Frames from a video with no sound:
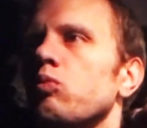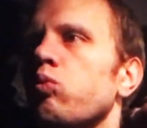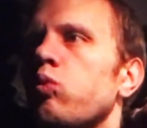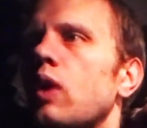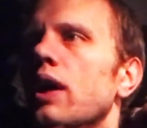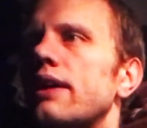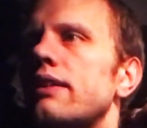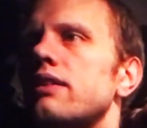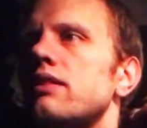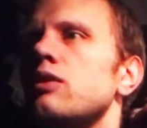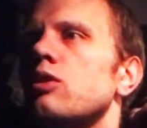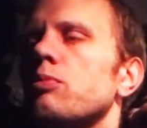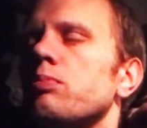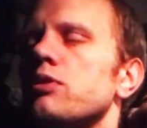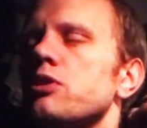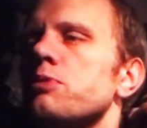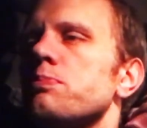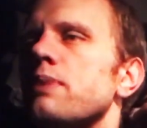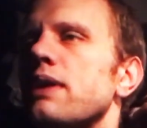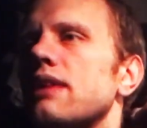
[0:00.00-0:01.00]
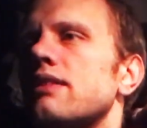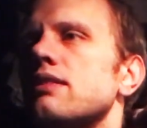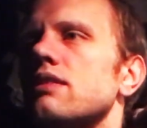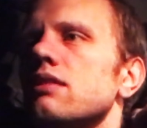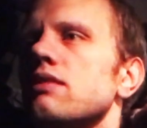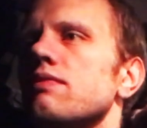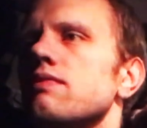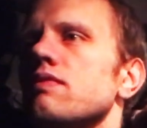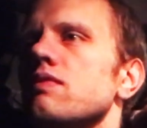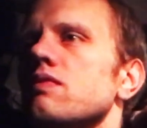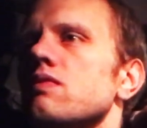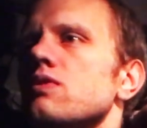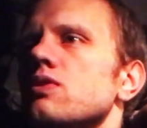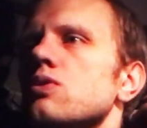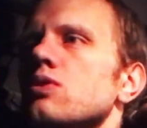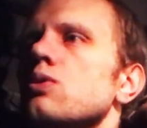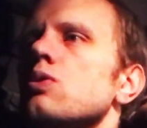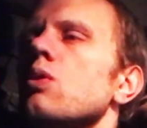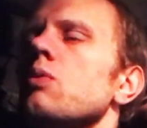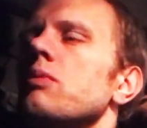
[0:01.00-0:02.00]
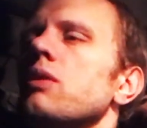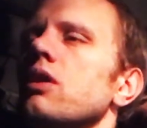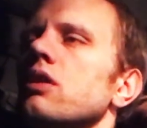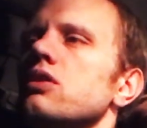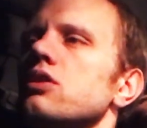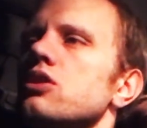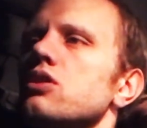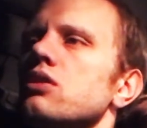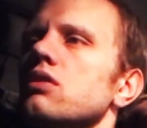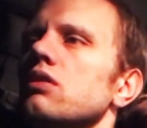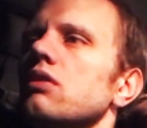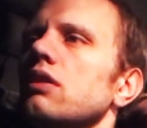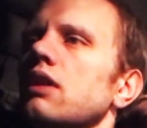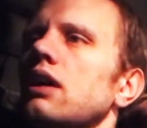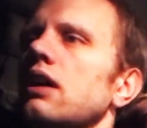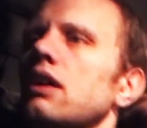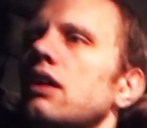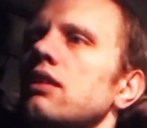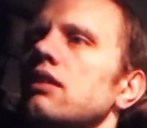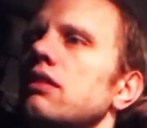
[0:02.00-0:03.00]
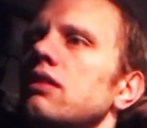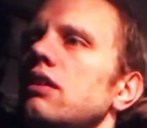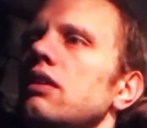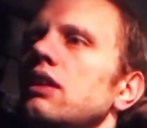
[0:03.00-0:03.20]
widen your perspective so much that